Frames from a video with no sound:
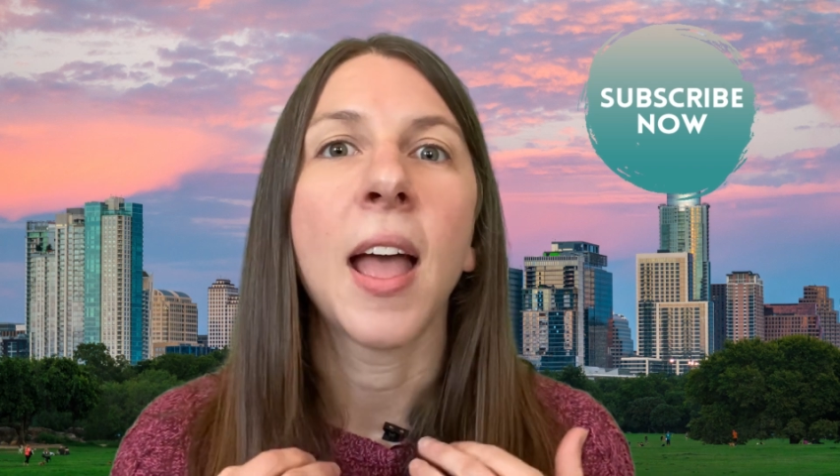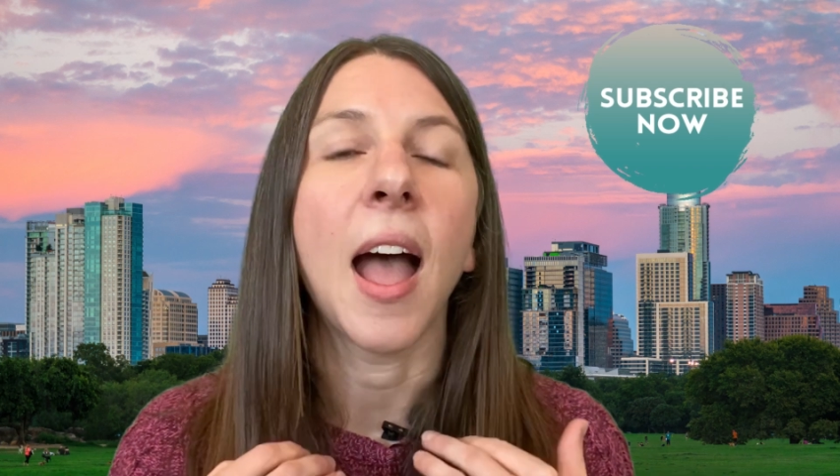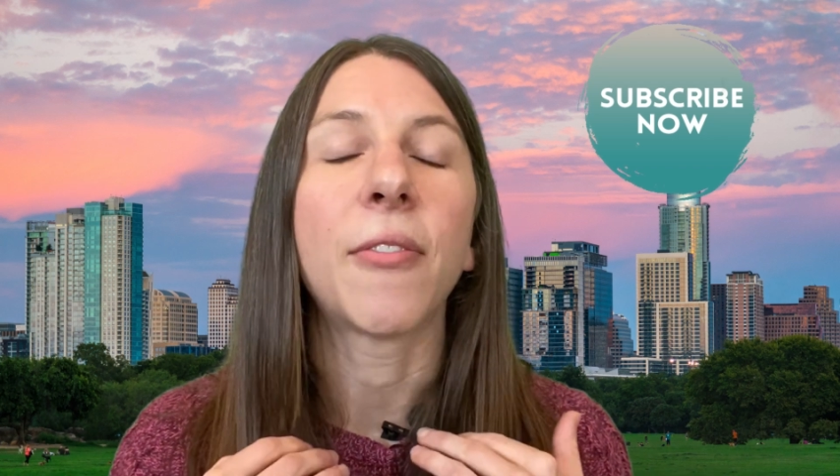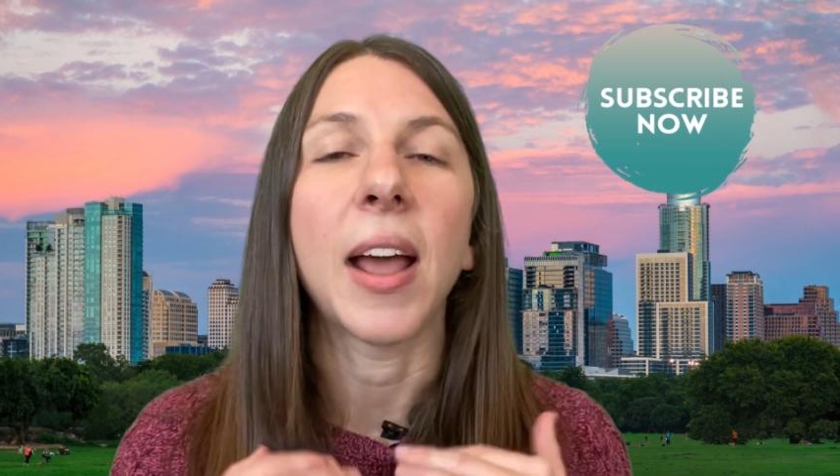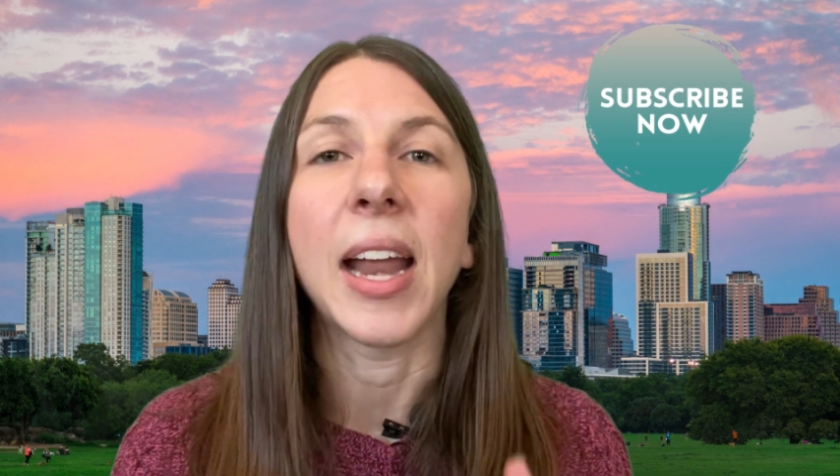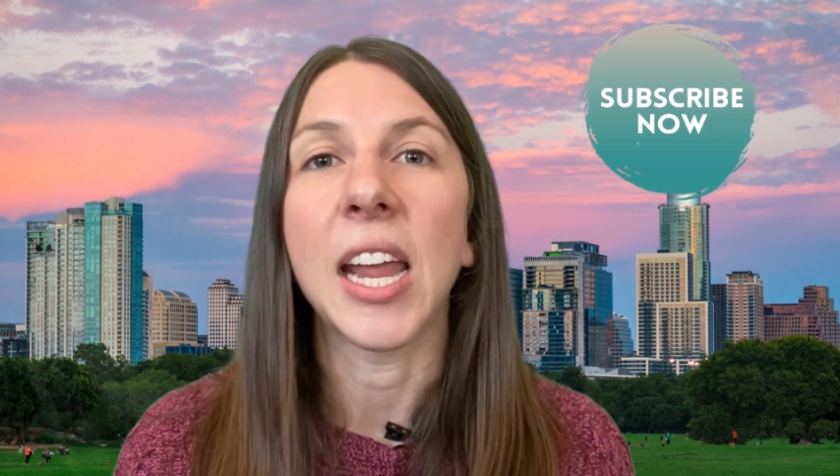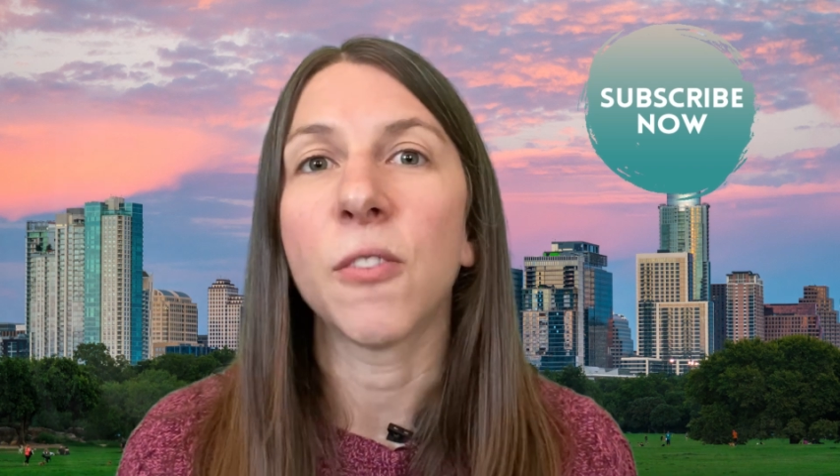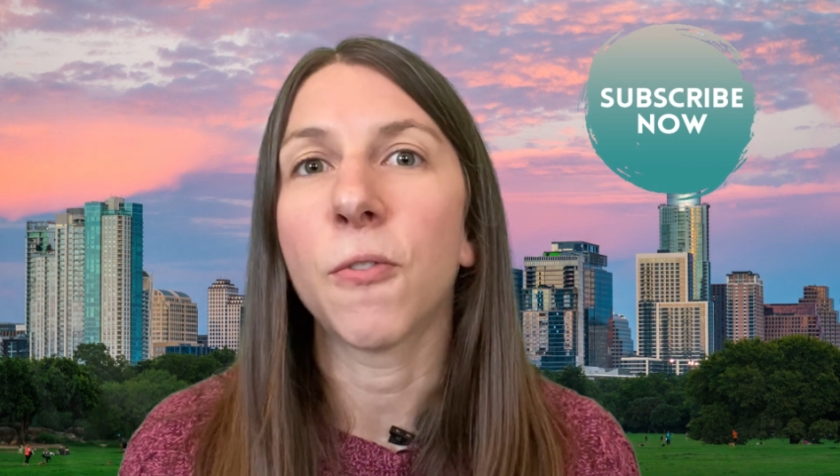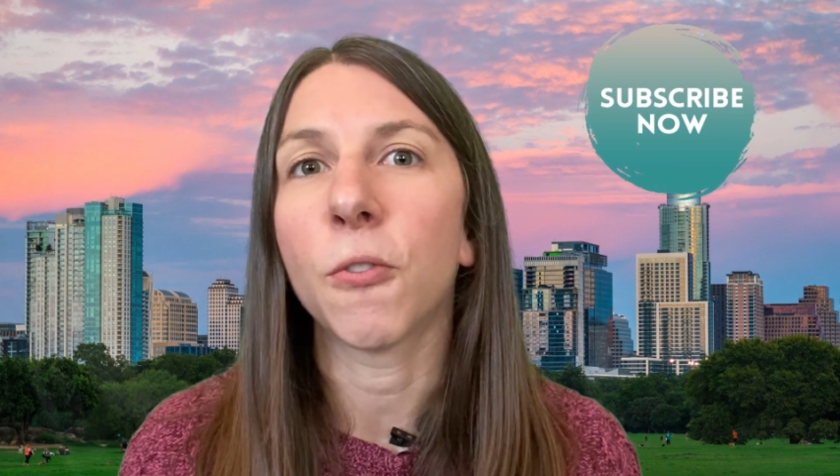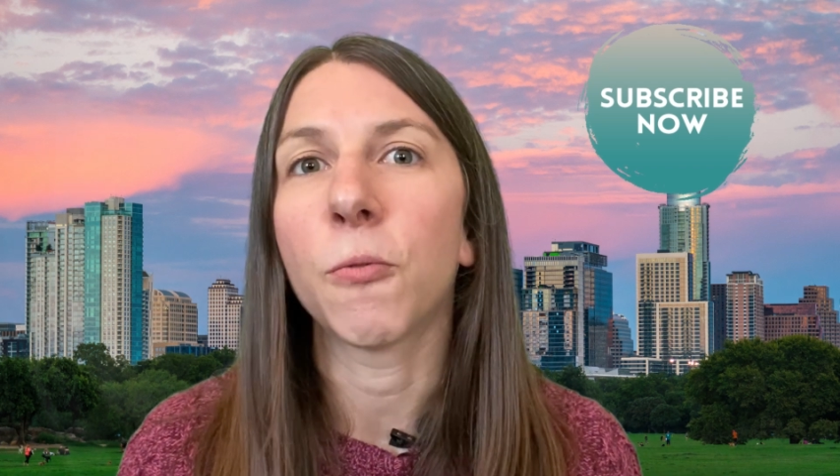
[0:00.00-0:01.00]
I've got a
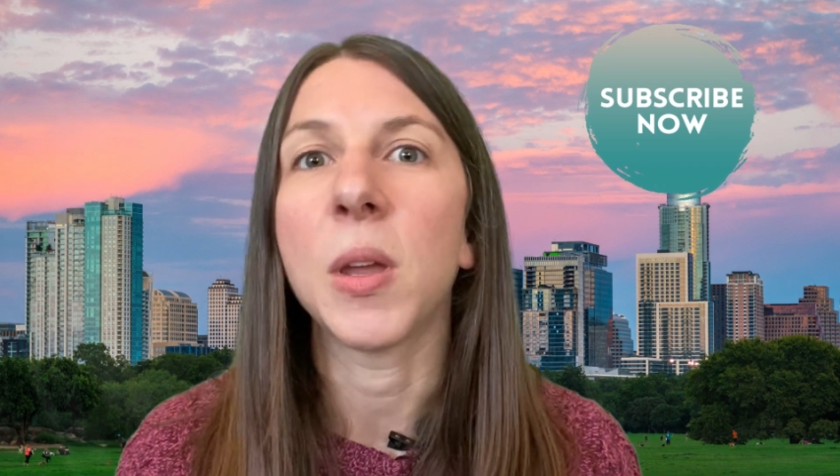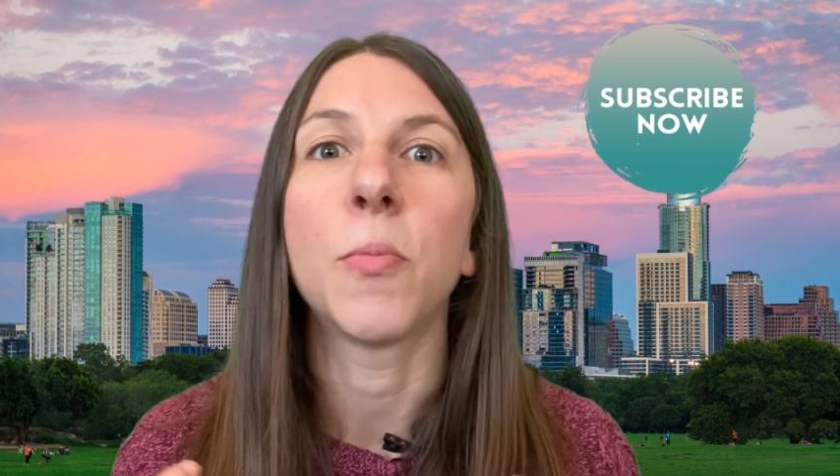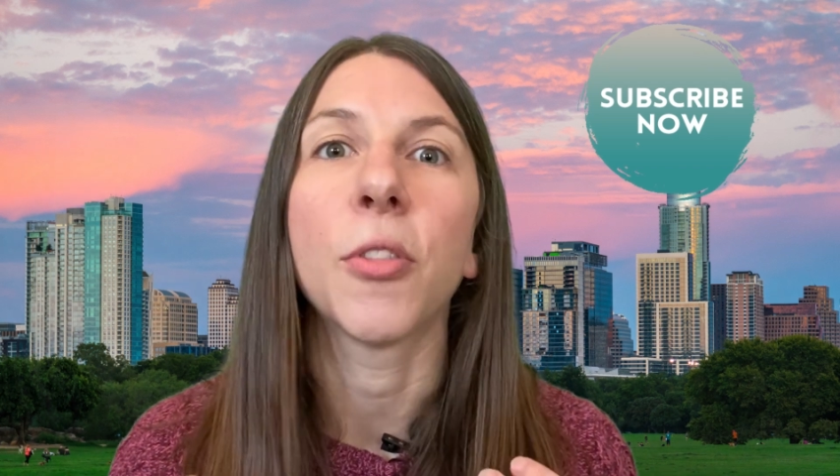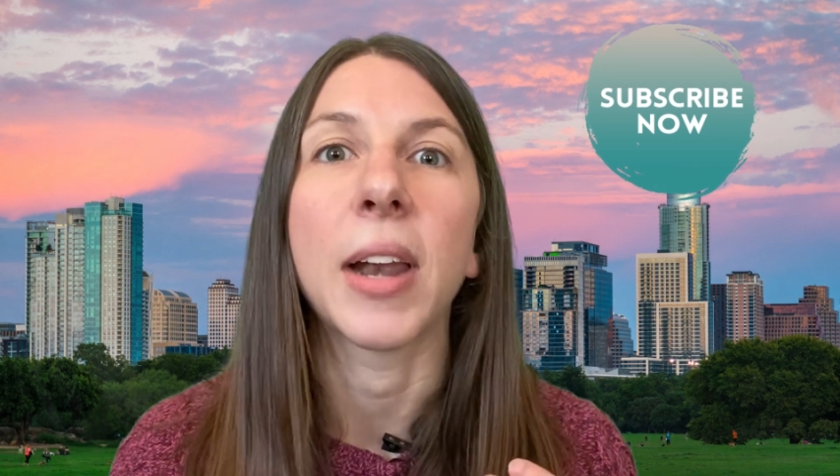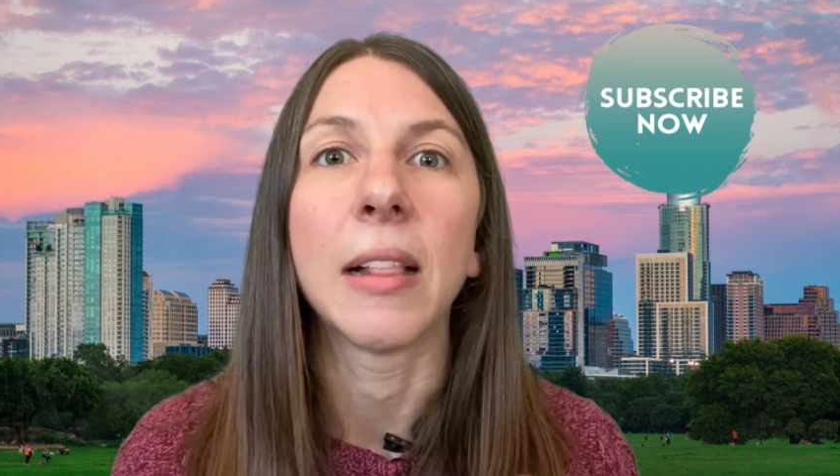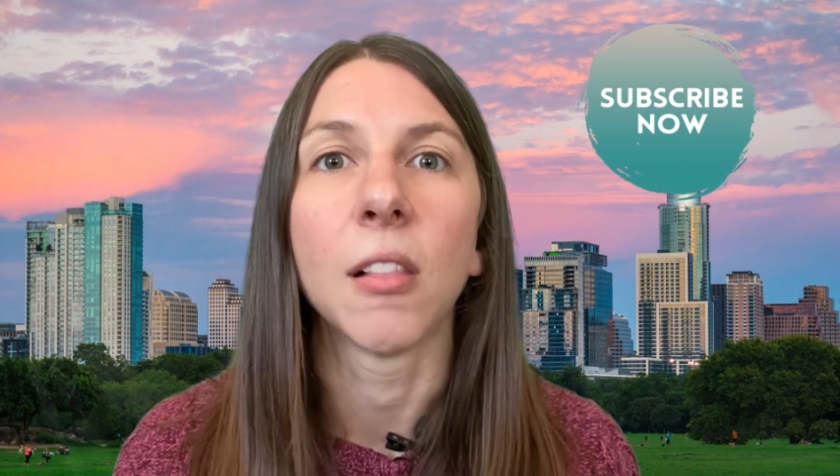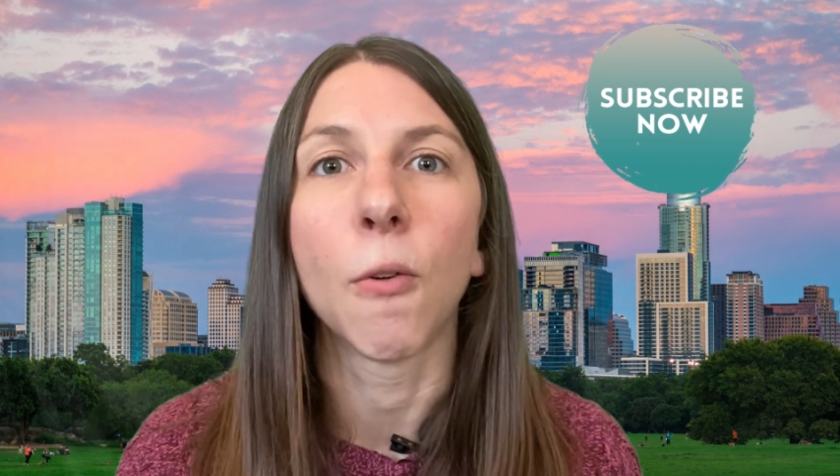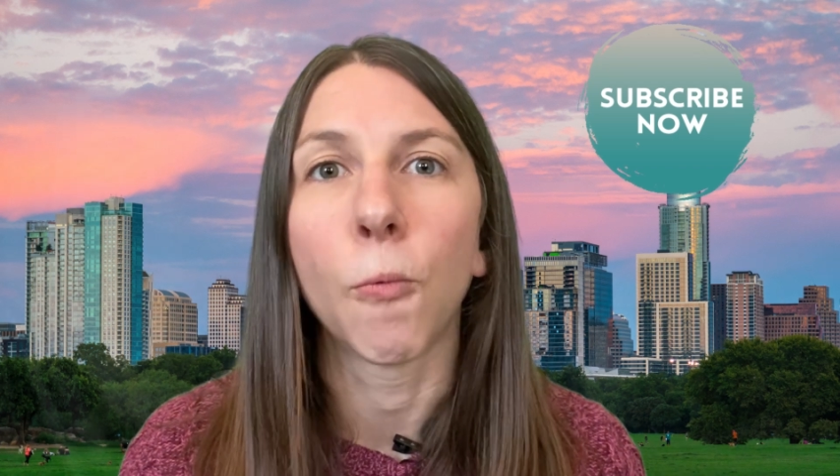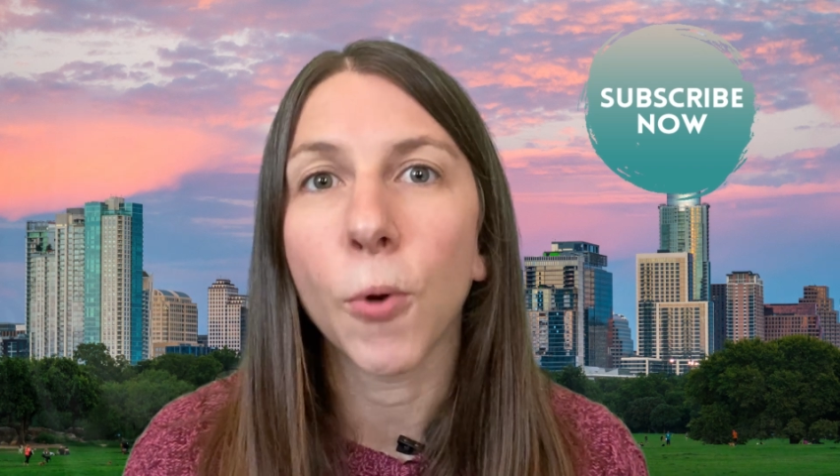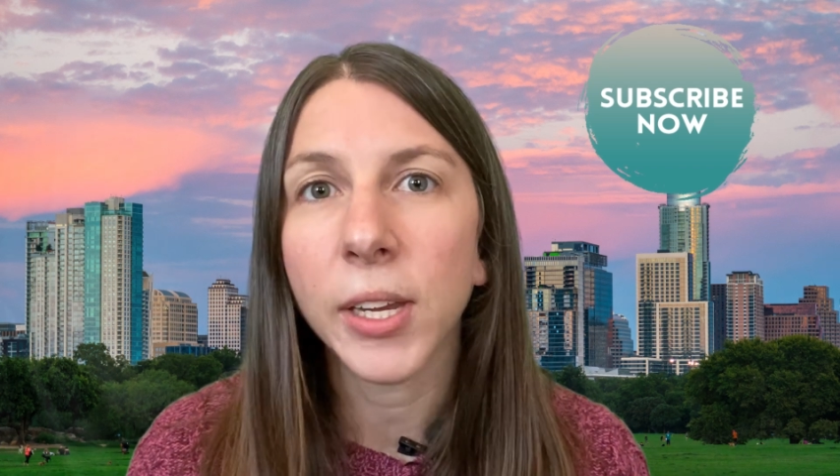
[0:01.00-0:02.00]
handful of people that I
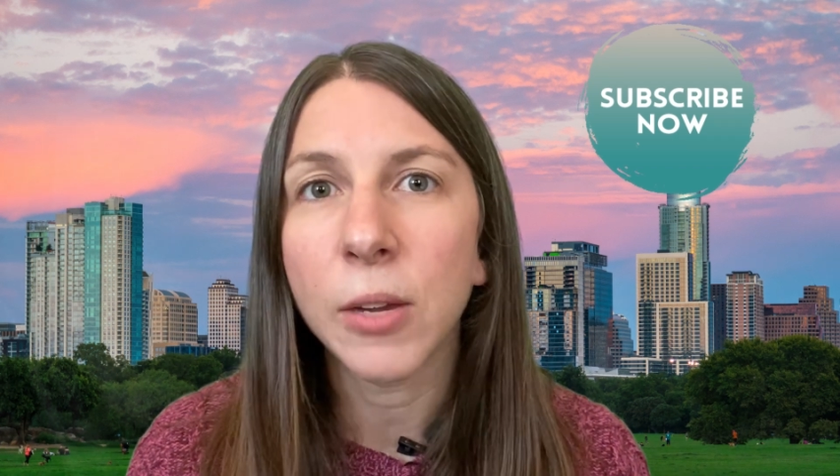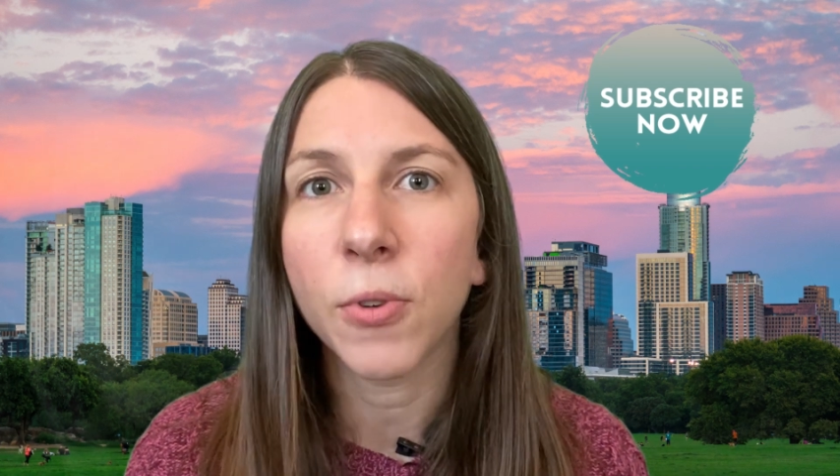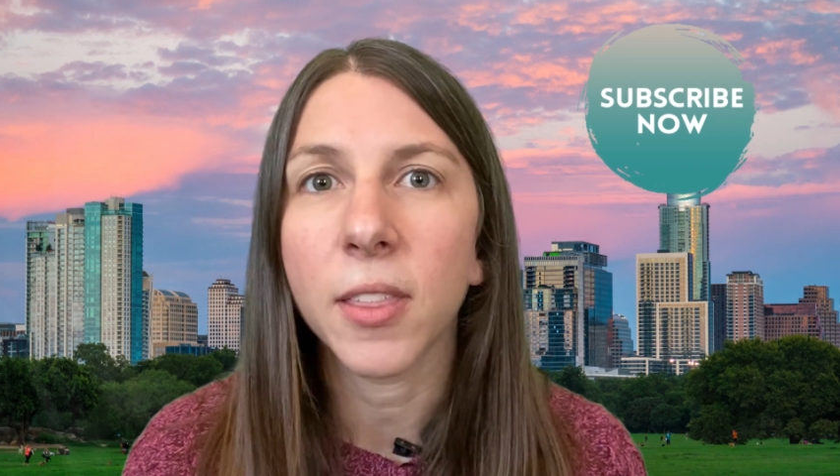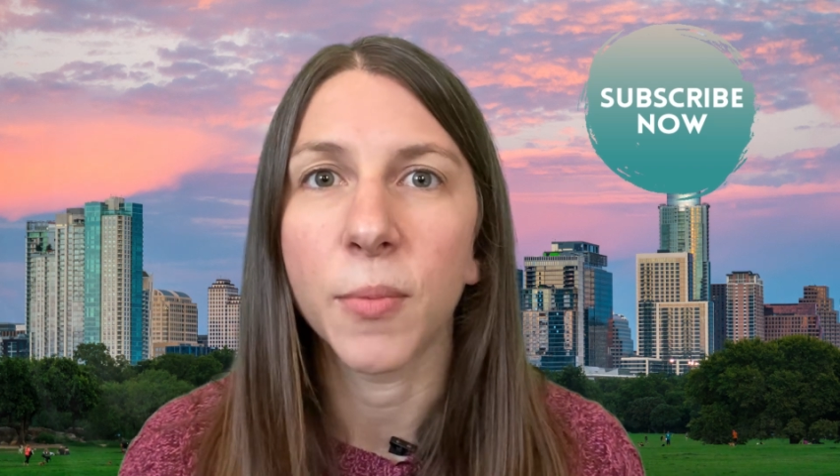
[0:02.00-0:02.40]
love working with.